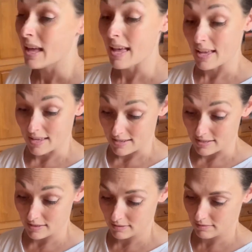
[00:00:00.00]

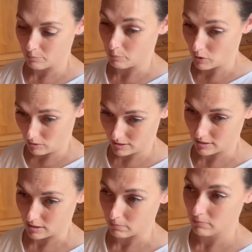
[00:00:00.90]
And bonus
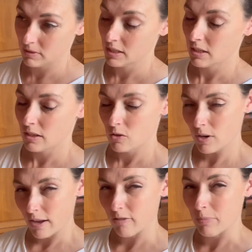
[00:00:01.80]
tip,
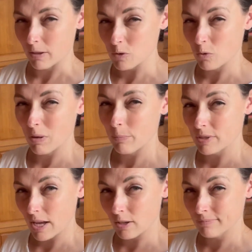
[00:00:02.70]
dry off pickles with a paper
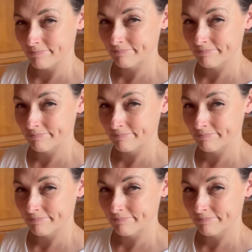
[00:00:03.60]
towel.